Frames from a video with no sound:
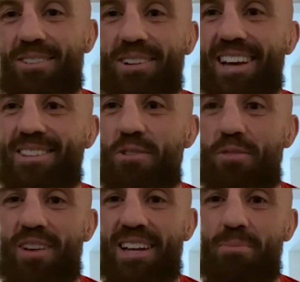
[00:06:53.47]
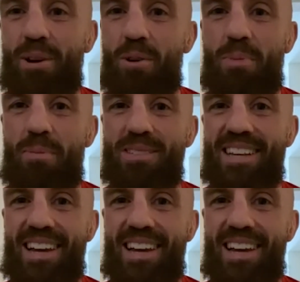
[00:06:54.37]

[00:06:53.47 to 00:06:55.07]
I don't get too offended by what people say